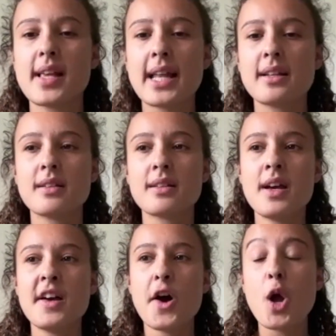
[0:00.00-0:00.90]
and
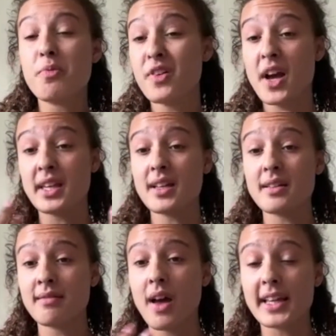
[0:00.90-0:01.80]
hopefully I
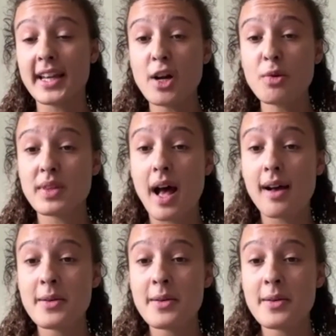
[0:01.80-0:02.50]
can help with that.